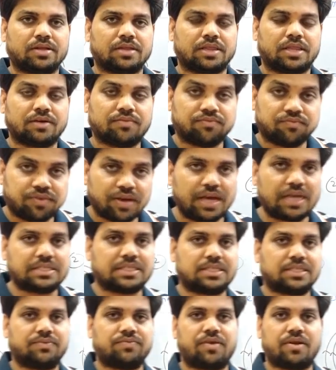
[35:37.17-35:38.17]
the
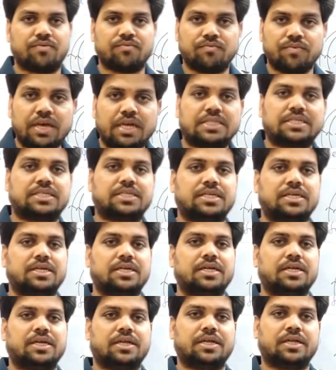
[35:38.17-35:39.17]
phase from which
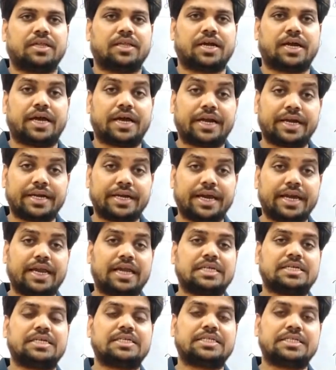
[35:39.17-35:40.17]
the current
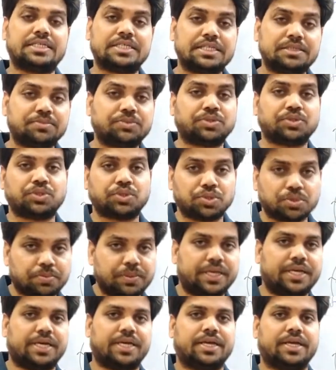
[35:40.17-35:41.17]
direction seems to
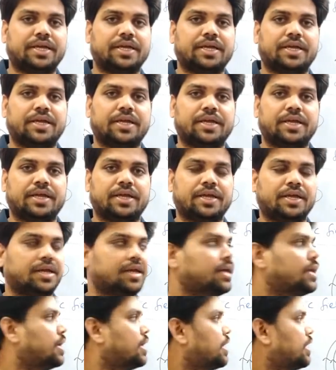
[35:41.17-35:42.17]
be
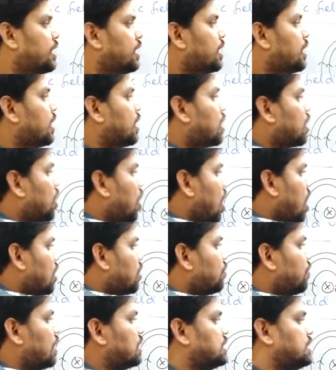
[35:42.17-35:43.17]

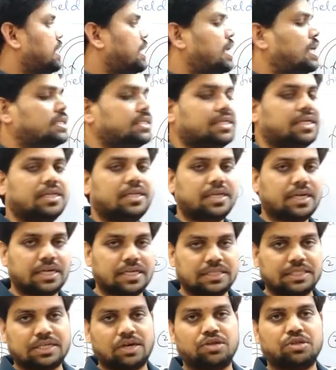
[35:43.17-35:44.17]
clockwise direction, that
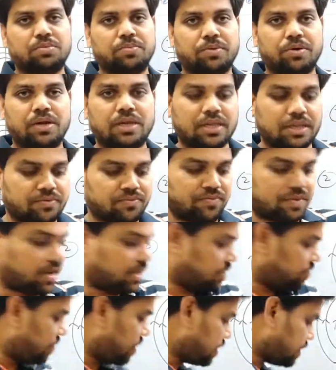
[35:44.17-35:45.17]
is south pole.
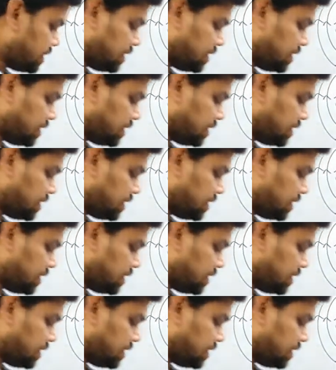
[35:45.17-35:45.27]
For